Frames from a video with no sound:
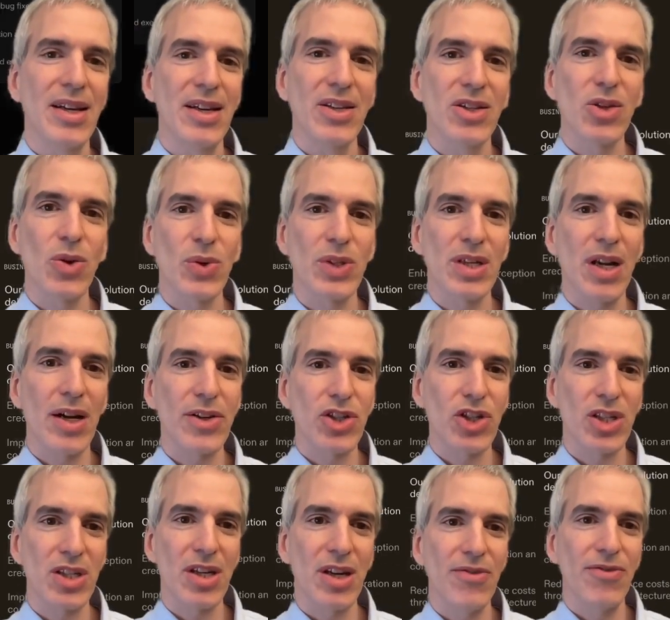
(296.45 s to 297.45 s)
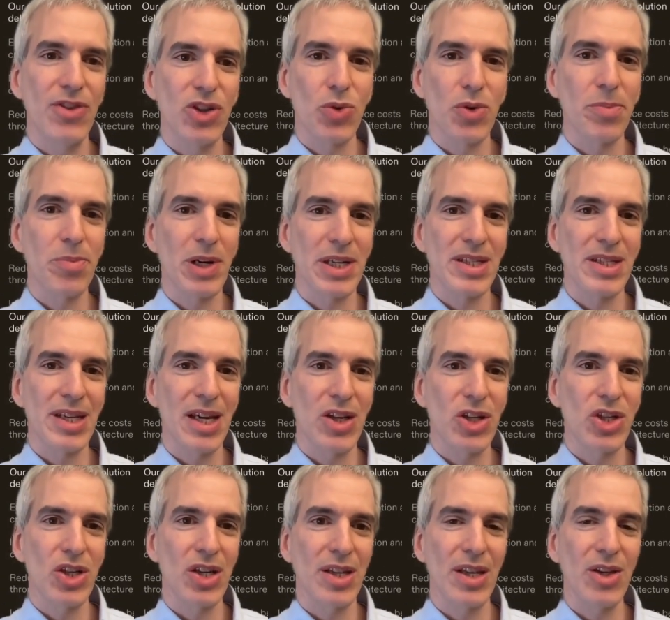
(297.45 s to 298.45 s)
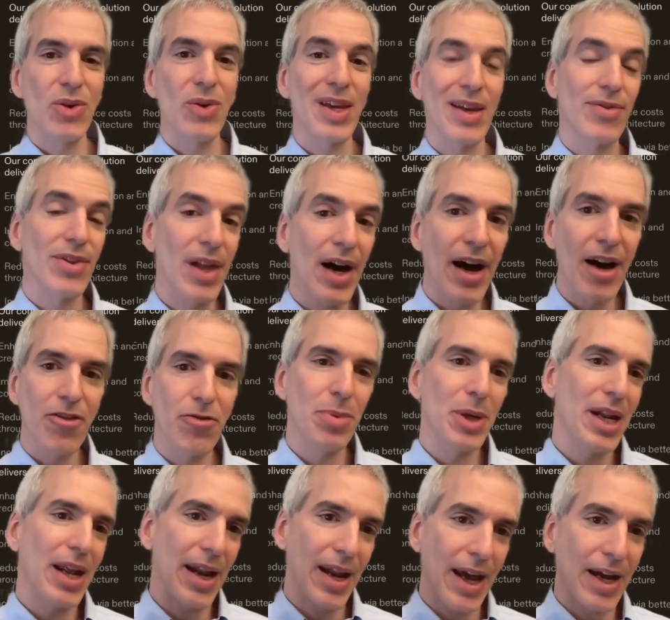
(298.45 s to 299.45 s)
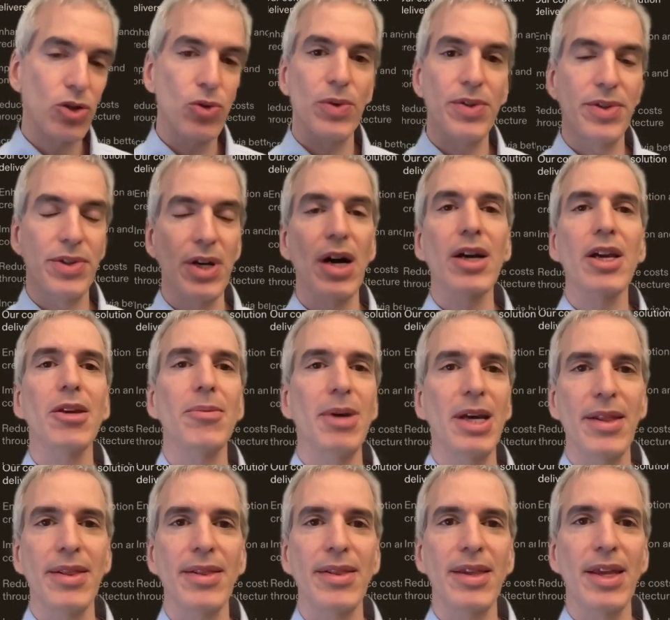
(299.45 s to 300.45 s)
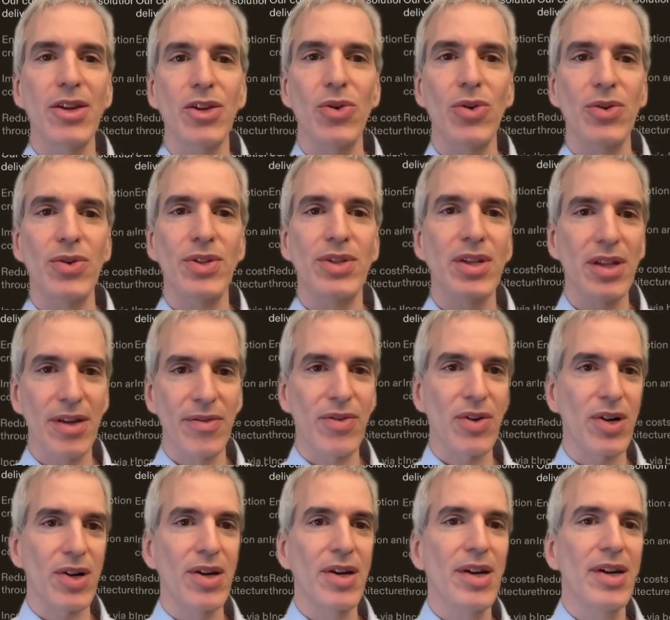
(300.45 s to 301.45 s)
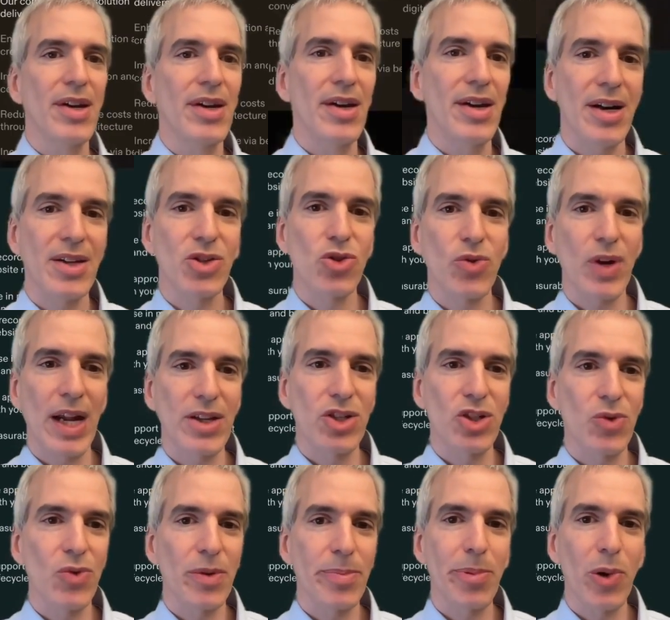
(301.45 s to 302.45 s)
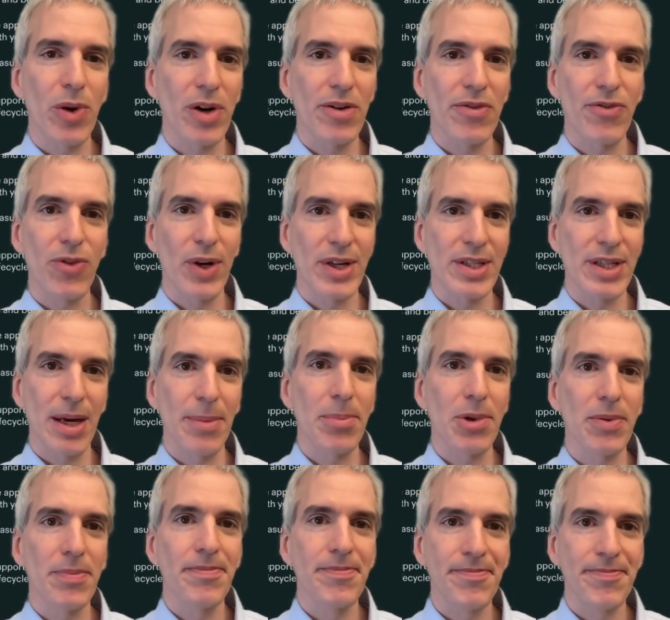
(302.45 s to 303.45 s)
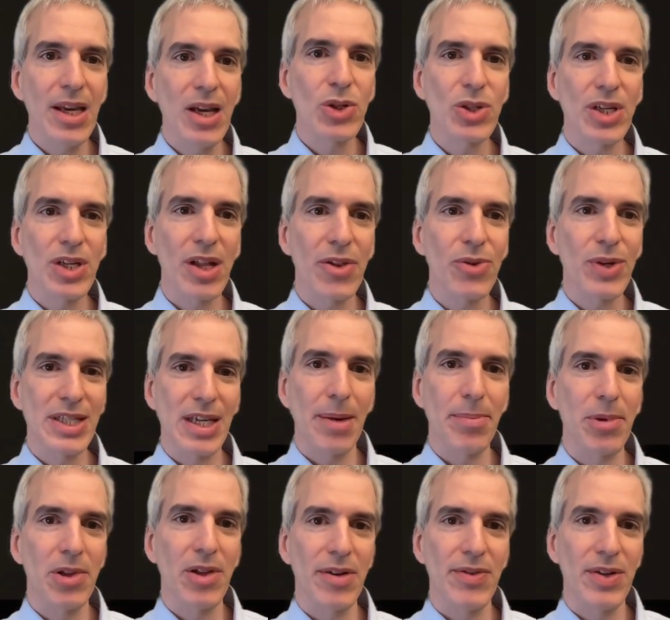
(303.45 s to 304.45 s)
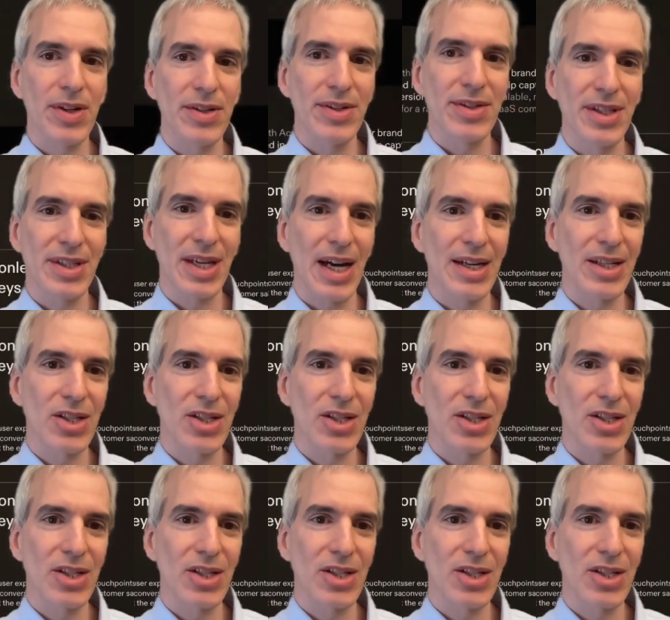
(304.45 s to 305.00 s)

So it's not just a visual presentation that you give live, but an actual document that you deliver a strategy report, for example. Here's another example of a design